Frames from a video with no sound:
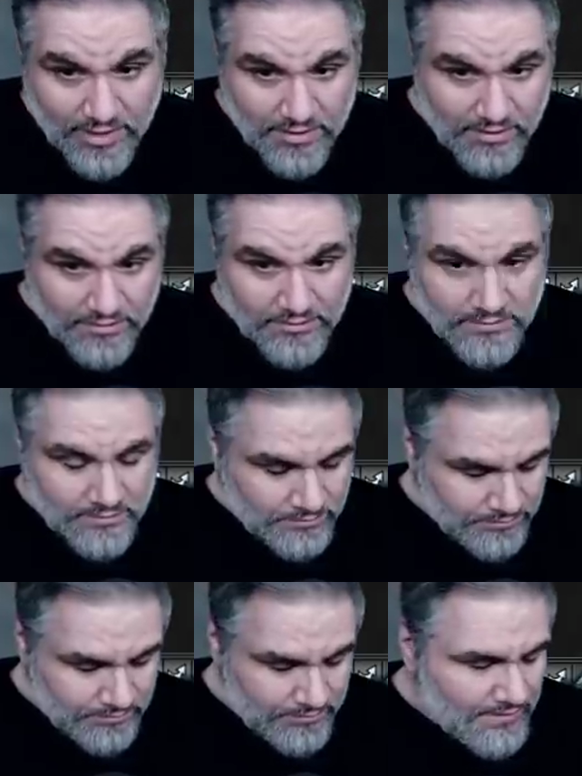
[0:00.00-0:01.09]
Oh, we could have brought
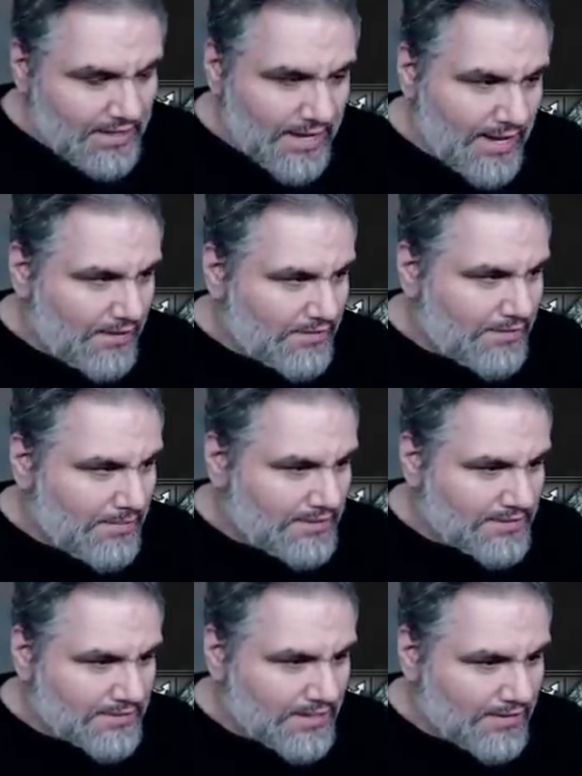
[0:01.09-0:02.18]
in Maze. Yeah, I don't think Maze
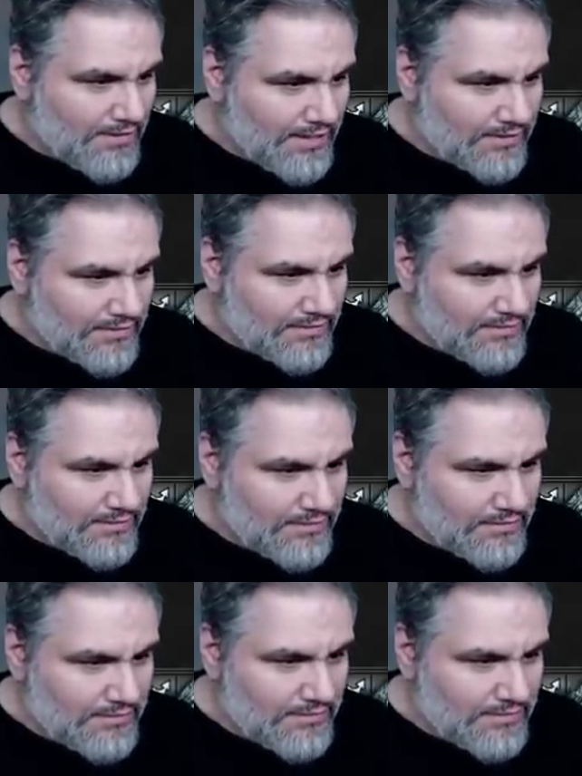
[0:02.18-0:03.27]
is that great.
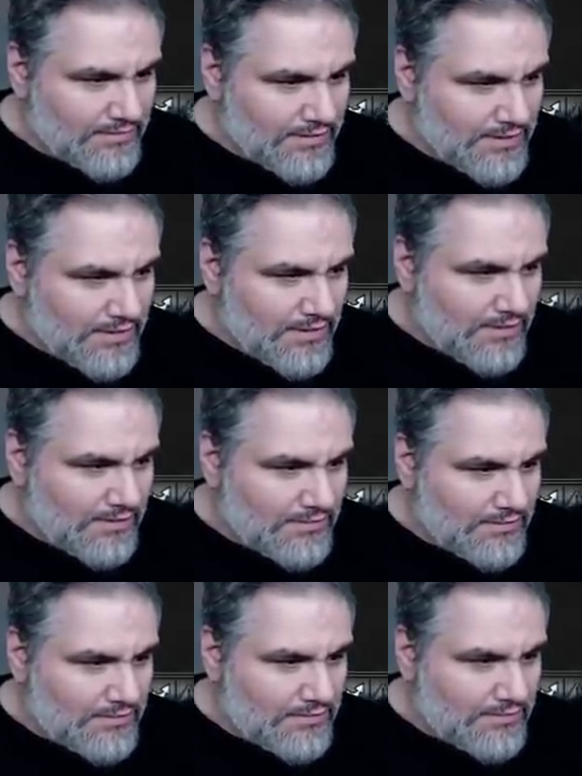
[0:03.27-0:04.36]
I don't know. It kind of like
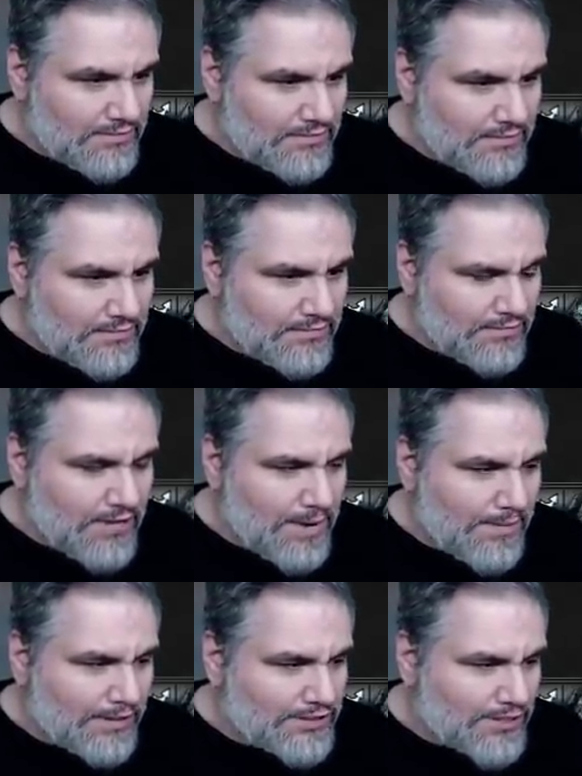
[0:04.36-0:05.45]
shuts down their strategy. Pretty right, hard.
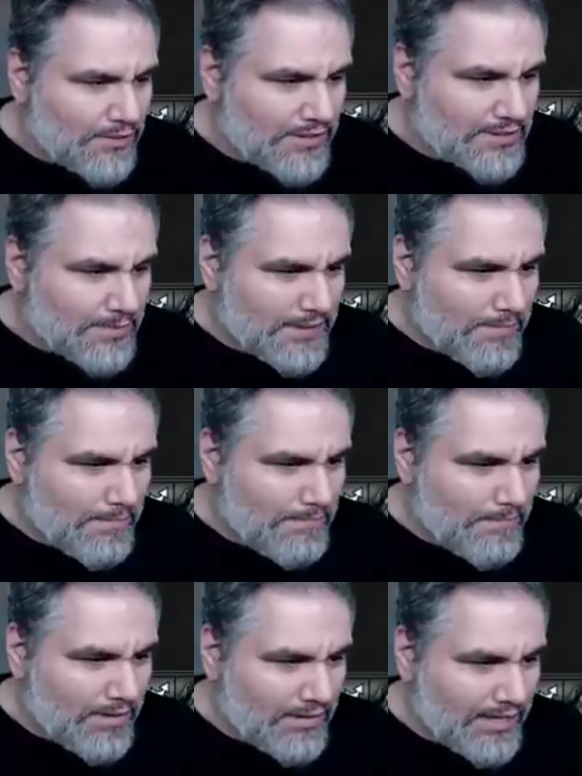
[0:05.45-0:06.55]
but I just don't want to spend
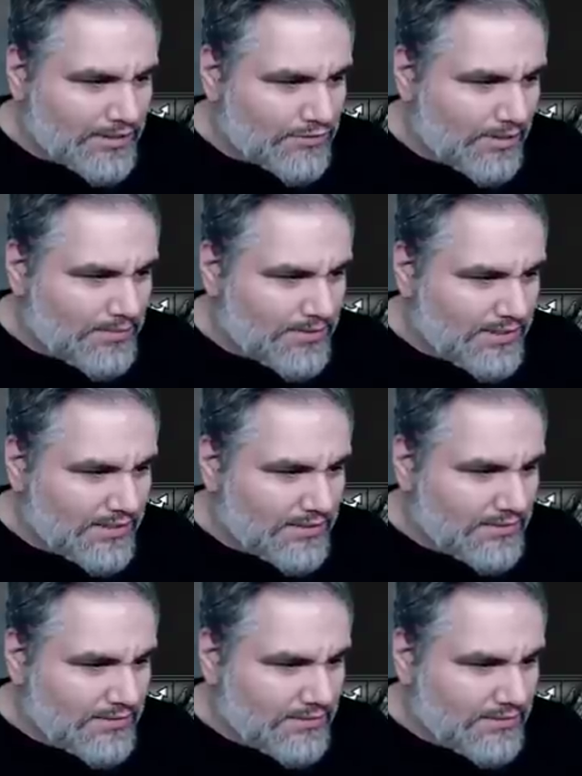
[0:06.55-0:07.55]
a, a land drop doing it.